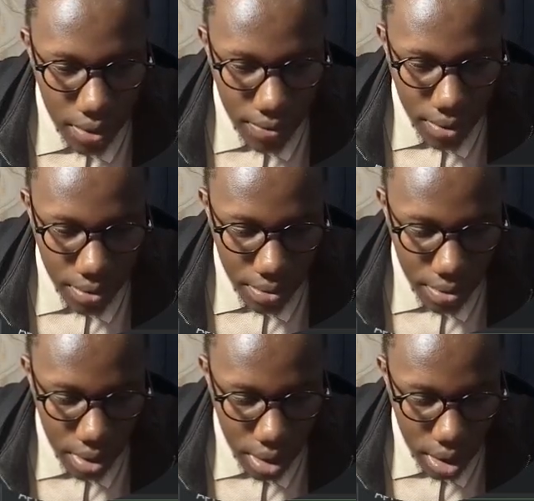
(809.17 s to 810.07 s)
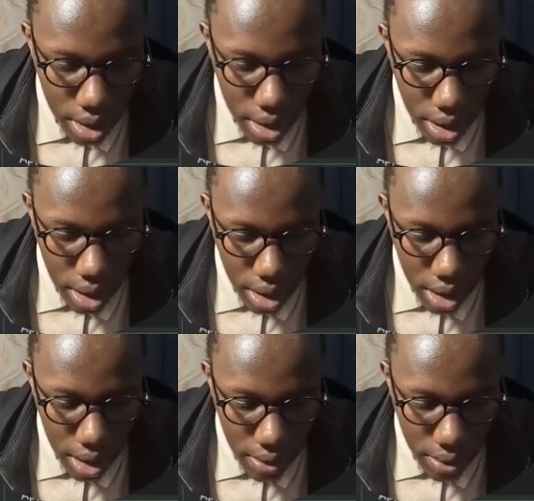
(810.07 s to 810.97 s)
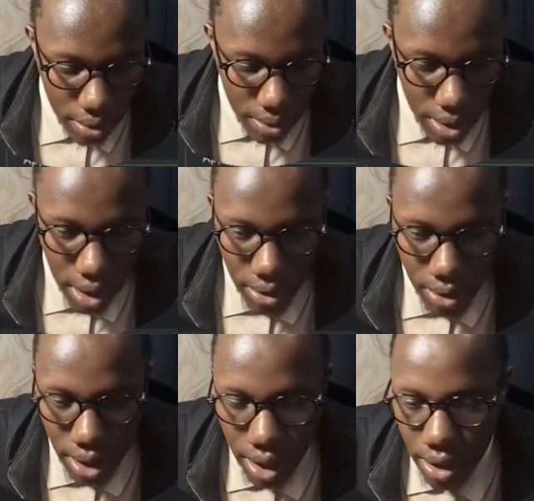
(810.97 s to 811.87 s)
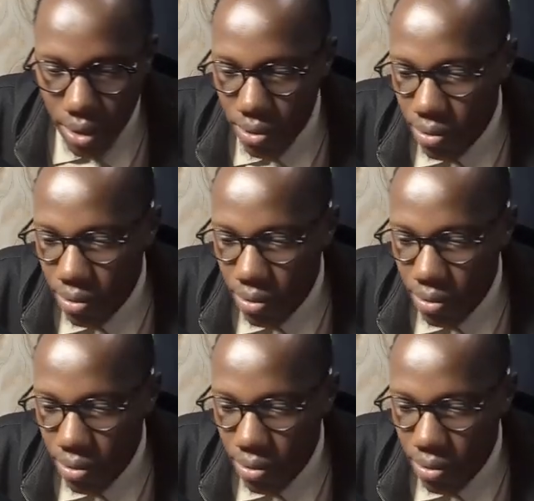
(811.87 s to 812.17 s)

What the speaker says: info. I will do here, okay.